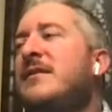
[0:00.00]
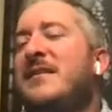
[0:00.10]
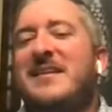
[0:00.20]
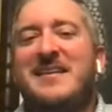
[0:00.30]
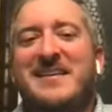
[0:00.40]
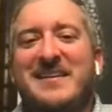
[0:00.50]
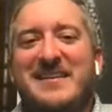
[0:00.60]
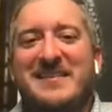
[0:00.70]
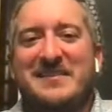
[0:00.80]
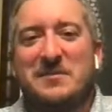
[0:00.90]

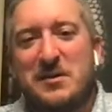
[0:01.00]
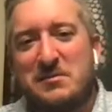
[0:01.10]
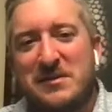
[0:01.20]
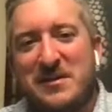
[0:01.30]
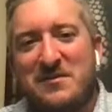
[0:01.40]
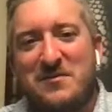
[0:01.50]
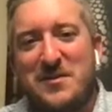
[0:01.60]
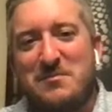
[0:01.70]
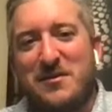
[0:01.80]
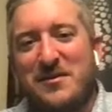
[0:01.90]
Yeah, welcome to
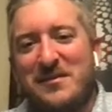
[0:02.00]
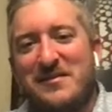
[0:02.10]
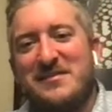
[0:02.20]
California, bro.